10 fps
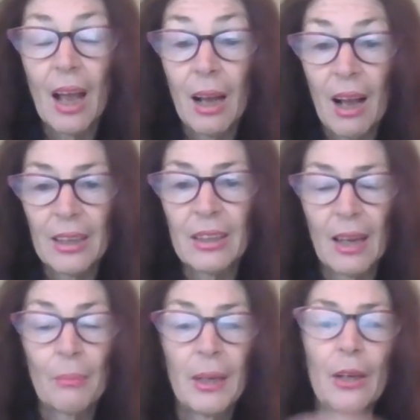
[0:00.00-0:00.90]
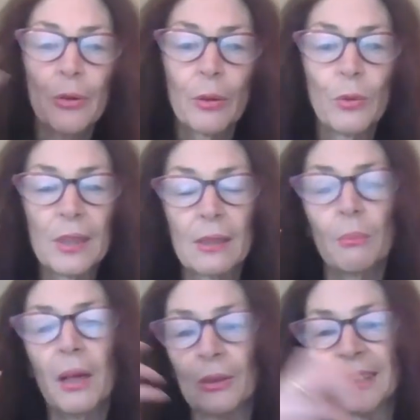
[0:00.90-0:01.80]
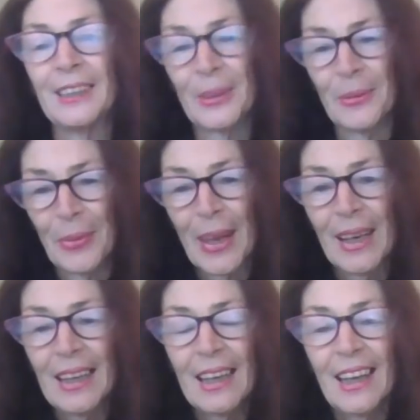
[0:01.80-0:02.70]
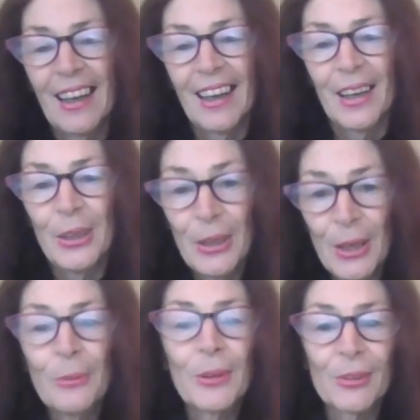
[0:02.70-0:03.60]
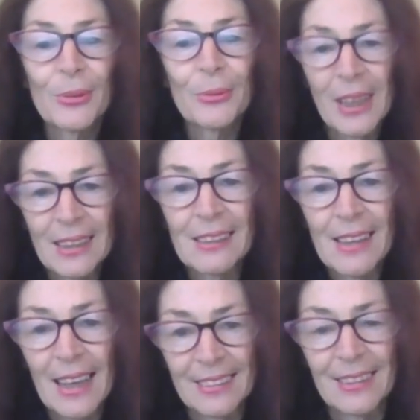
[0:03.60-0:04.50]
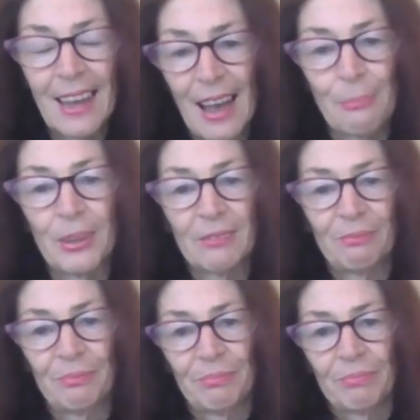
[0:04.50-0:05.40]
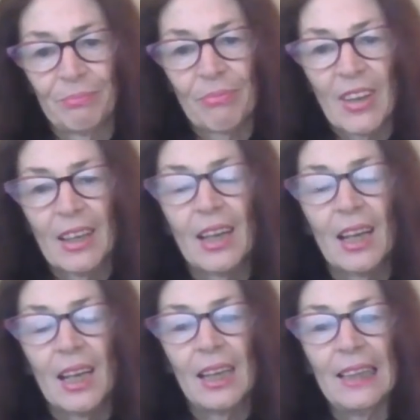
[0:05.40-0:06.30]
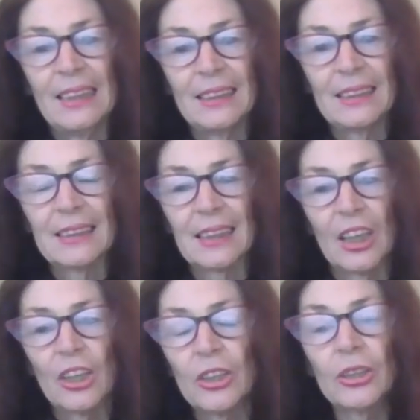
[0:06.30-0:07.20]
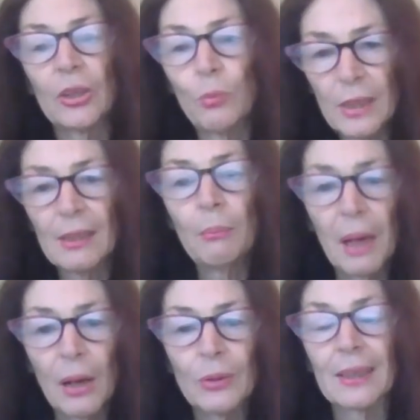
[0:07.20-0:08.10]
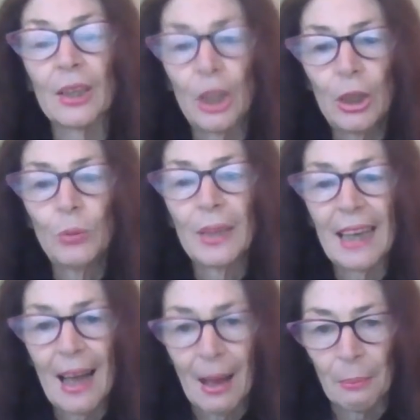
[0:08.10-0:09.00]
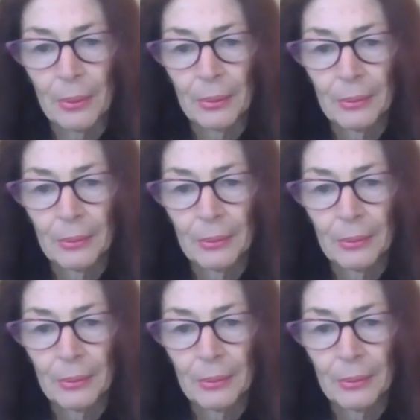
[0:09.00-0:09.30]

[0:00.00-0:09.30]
I'm hearing whistleblowers. You know what's already started to happen is the whistleblowers are queuing up.